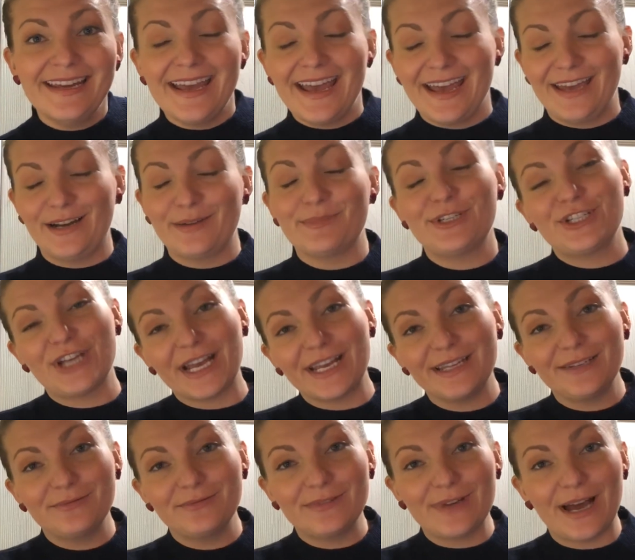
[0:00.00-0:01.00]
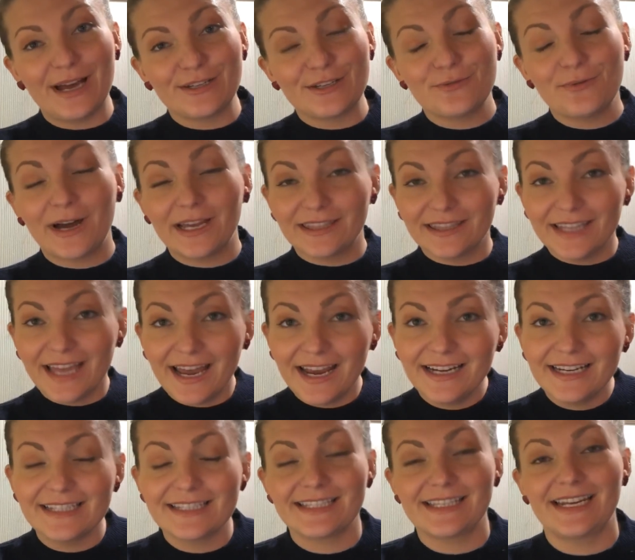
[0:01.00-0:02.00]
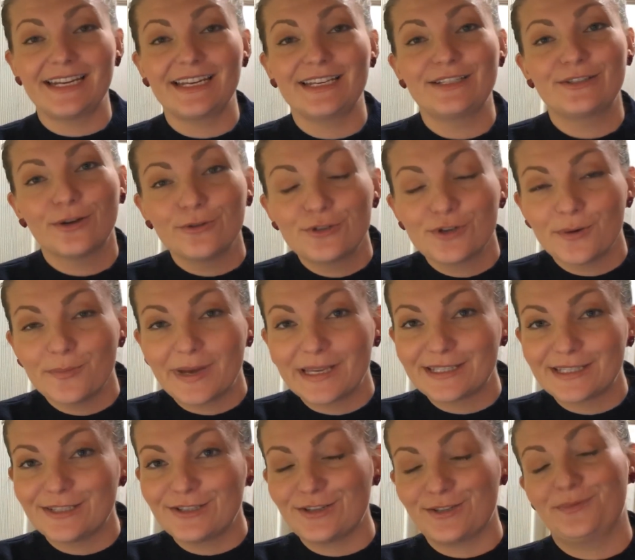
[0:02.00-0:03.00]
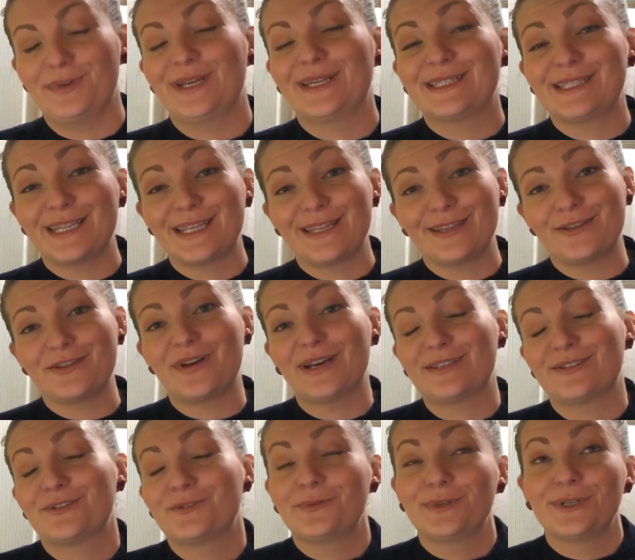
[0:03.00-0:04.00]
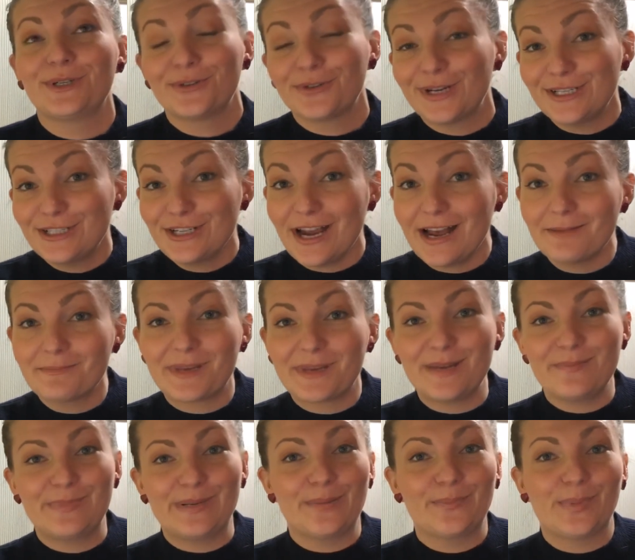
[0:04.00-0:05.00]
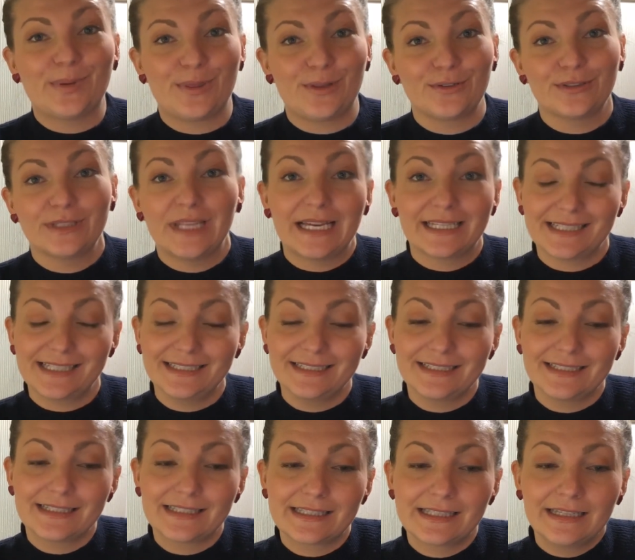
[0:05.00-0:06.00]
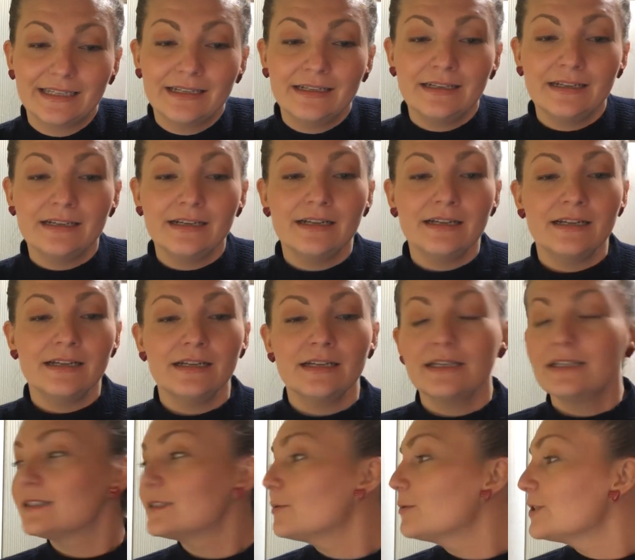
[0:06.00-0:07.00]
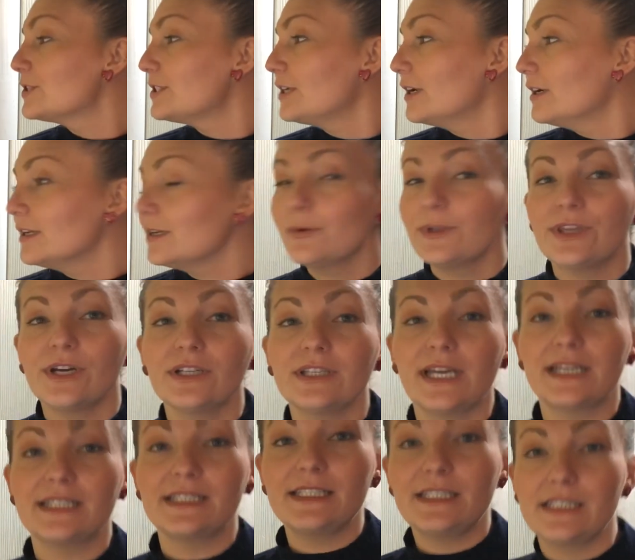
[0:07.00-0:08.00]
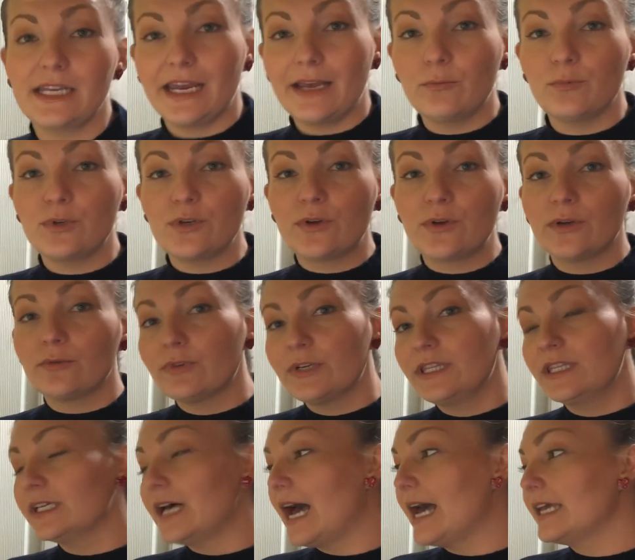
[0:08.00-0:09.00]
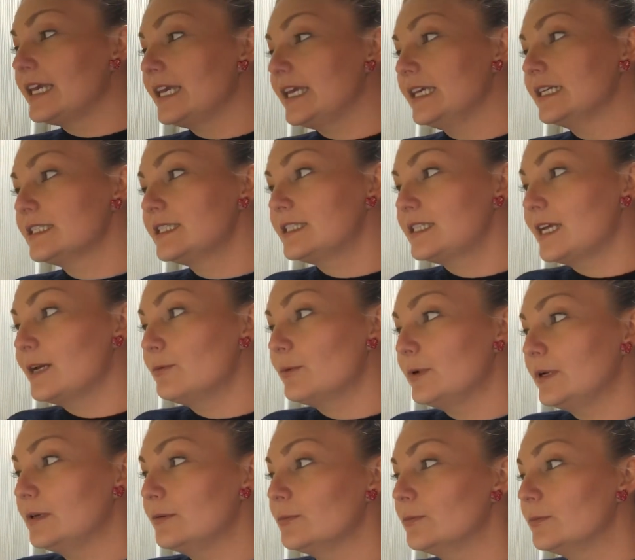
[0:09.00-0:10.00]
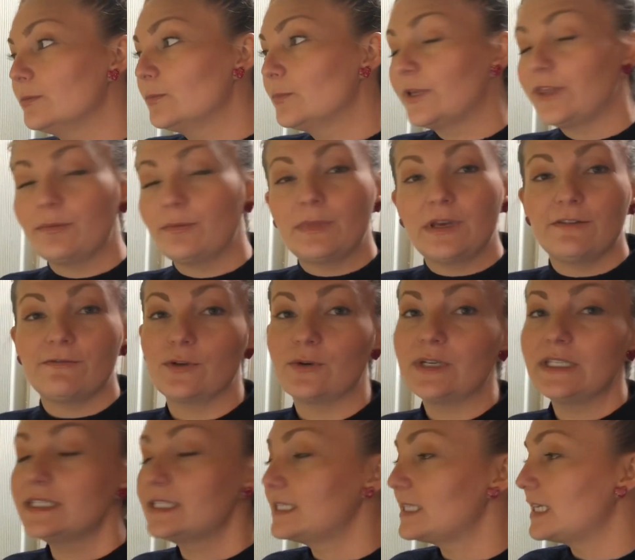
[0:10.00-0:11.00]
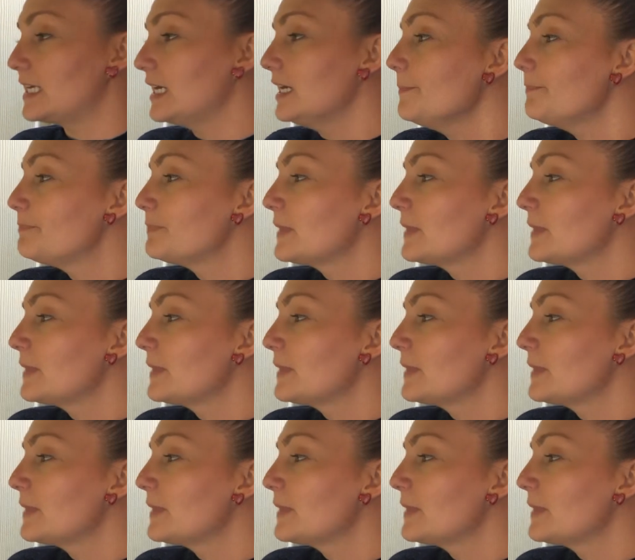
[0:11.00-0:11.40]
And I'll be checking on you online and sending dojo messages when I see that you guys are doing a great job keeping up with your lessons. So we're starting with our lesson today, and you can read the I can statement with me if you can see it.